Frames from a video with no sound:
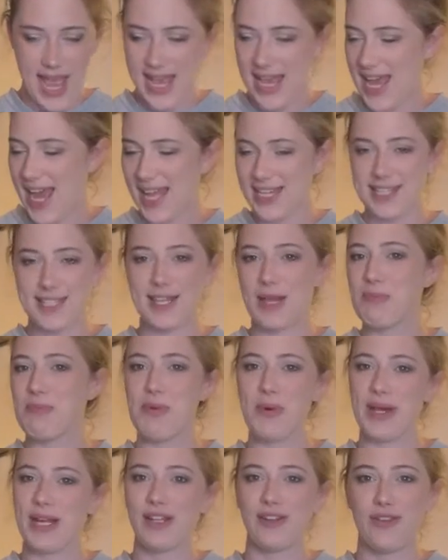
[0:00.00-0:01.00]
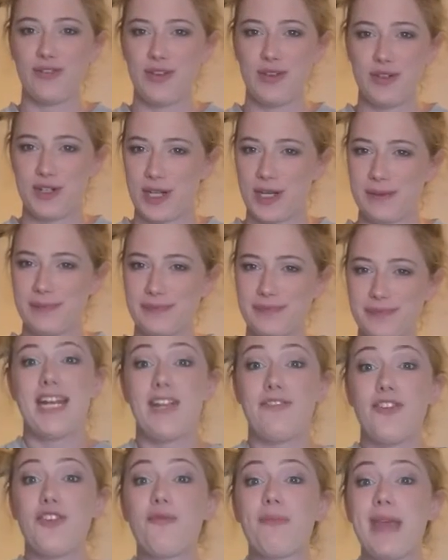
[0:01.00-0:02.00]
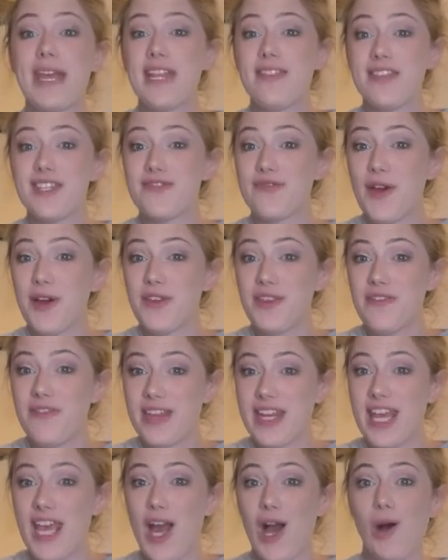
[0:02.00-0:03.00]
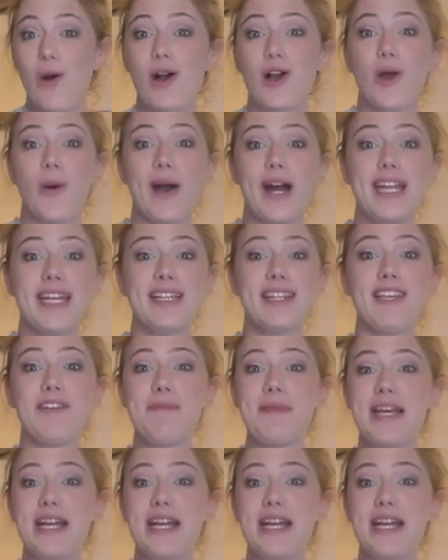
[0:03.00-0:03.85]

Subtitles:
at some point in the future. And if you've made it this far in the video, go ahead and leave me a